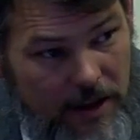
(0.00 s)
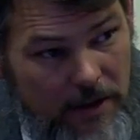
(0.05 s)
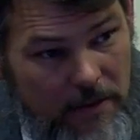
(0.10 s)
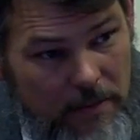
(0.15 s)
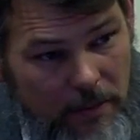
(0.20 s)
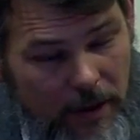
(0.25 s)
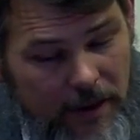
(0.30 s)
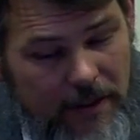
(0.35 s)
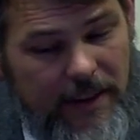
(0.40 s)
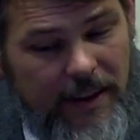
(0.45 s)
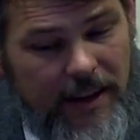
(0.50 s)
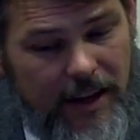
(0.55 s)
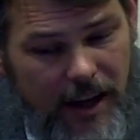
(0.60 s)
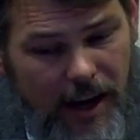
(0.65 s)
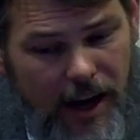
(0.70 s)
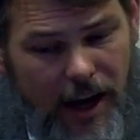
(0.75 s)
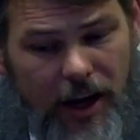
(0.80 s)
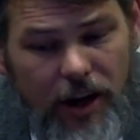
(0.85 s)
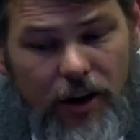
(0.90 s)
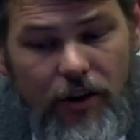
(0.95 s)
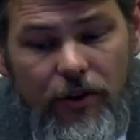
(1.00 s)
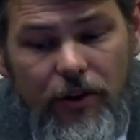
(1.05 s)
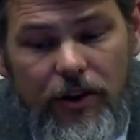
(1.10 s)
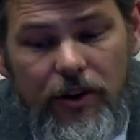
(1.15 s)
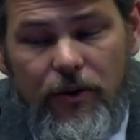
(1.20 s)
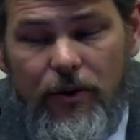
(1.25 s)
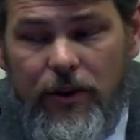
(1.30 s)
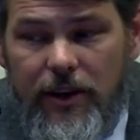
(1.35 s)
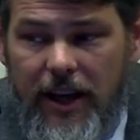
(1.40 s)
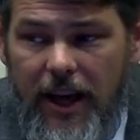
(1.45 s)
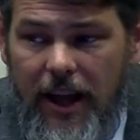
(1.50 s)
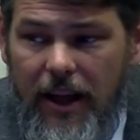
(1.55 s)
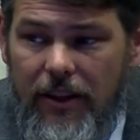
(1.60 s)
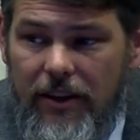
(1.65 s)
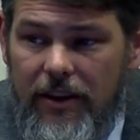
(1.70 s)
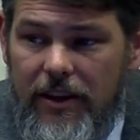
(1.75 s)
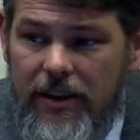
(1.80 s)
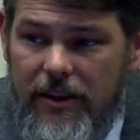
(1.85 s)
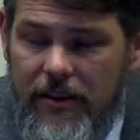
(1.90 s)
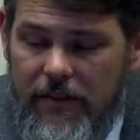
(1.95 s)
but the concrete
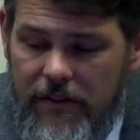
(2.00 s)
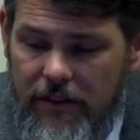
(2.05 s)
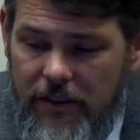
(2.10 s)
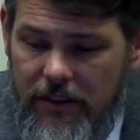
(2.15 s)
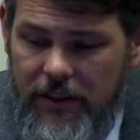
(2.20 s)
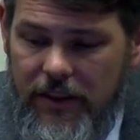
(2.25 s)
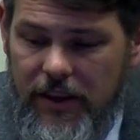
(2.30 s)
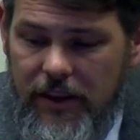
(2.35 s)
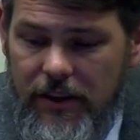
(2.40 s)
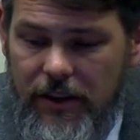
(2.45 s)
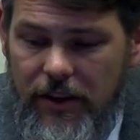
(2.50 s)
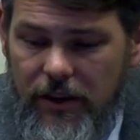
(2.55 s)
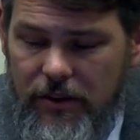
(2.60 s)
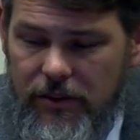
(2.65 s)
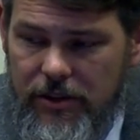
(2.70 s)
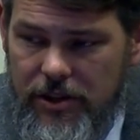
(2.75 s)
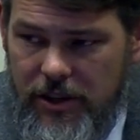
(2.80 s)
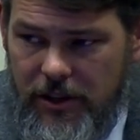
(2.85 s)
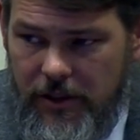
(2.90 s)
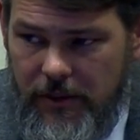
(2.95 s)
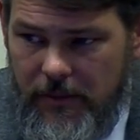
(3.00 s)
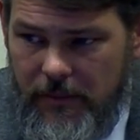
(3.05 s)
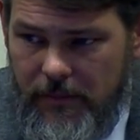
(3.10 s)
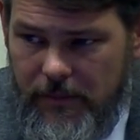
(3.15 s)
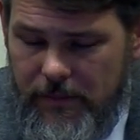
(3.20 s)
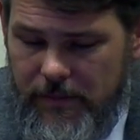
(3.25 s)
reality of the theologian